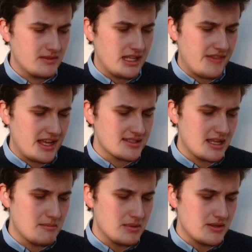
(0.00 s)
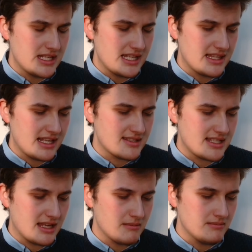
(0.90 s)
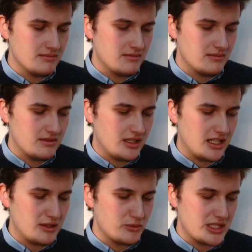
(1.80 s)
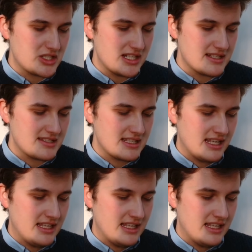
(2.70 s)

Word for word: and that same beauty and that same uh, richness